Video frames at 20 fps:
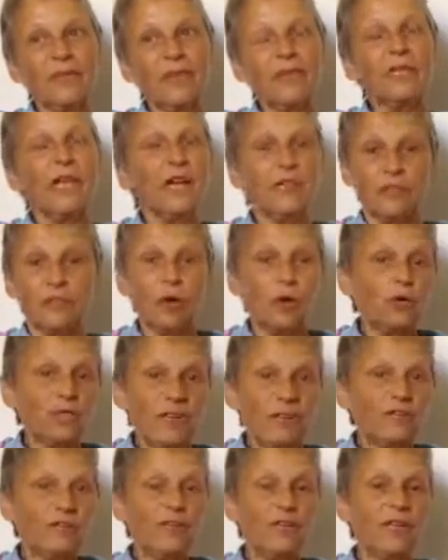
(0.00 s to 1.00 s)
Yes, oh
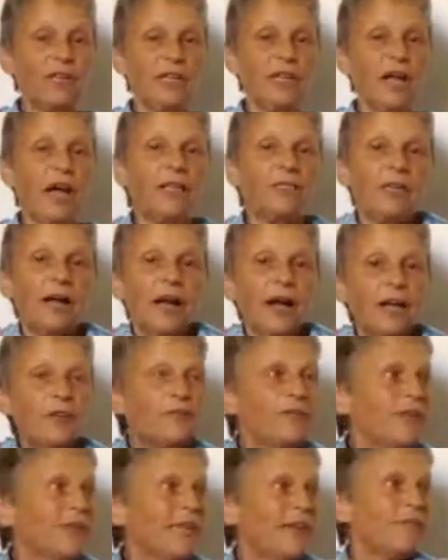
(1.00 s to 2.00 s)
definitely. I
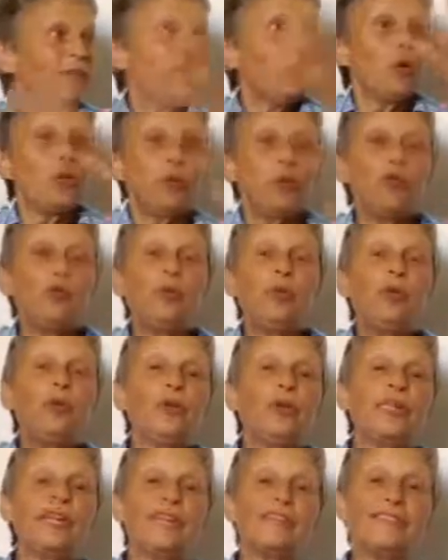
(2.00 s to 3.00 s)
feel everybody should be
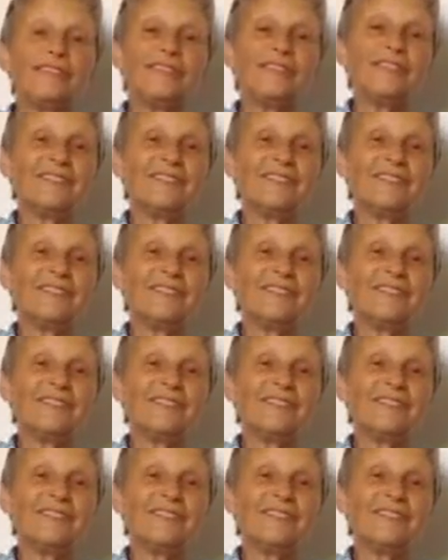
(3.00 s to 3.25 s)
doing it.